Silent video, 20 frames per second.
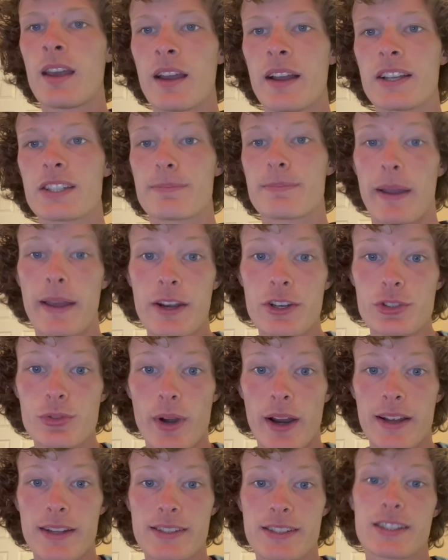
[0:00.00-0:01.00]
Spanish
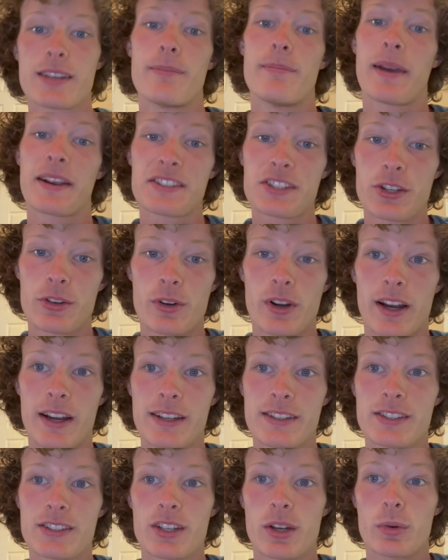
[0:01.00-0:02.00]
rice, Mexican
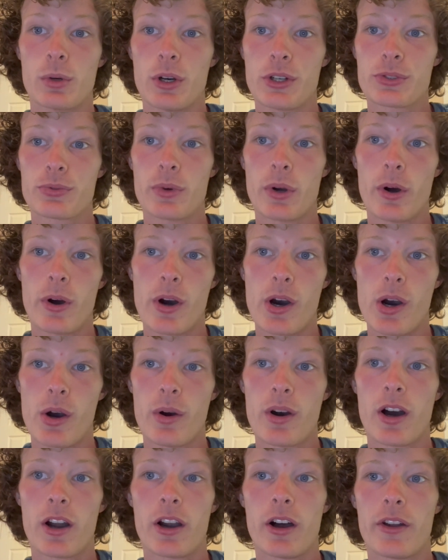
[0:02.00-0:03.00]
rice, arroz
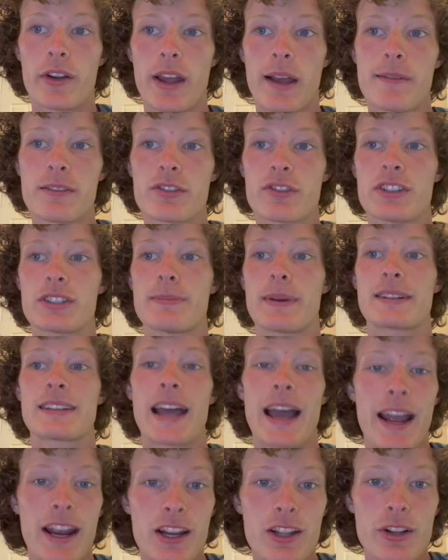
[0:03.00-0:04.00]
rojo are all names for the
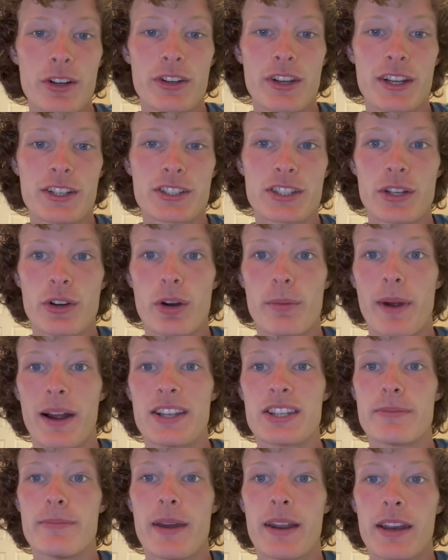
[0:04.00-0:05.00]
spectacular dish that
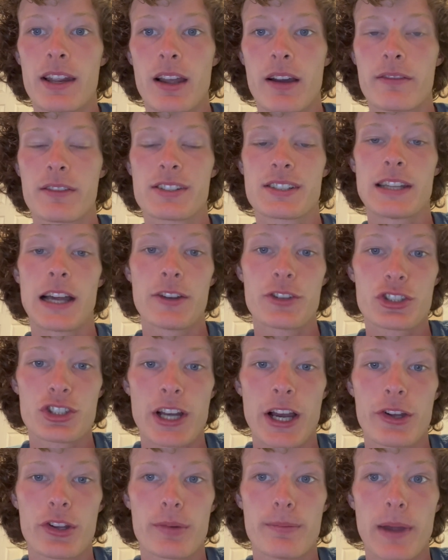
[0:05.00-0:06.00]
reminds many of nostalgic
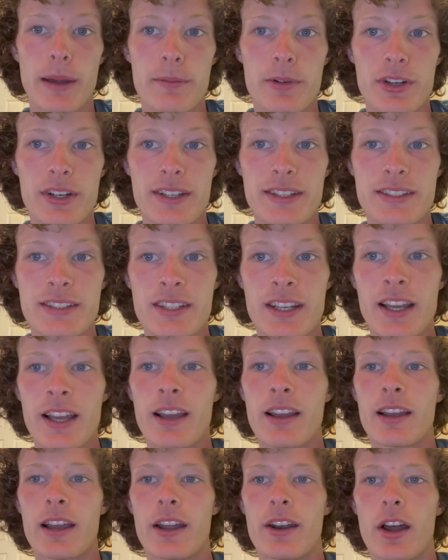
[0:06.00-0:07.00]
childhood memories
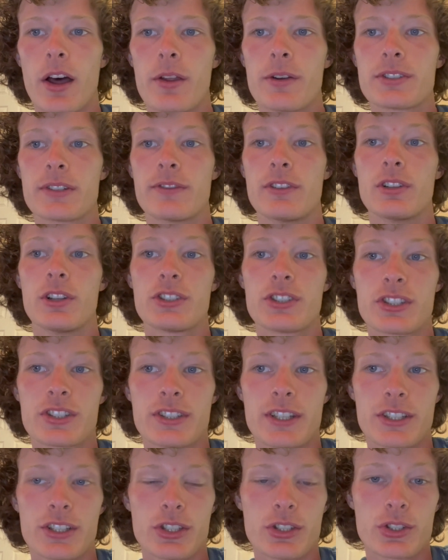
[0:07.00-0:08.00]
and others of delicious
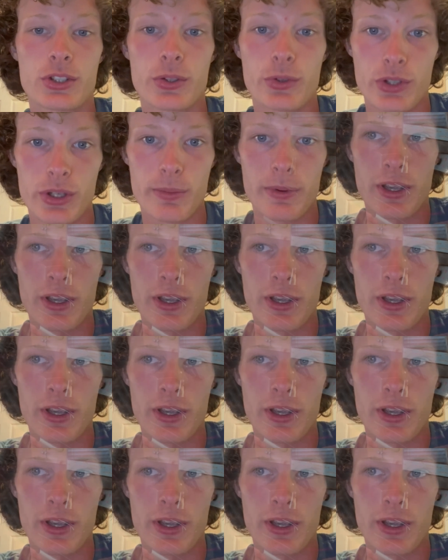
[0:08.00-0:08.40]
dishes soon to be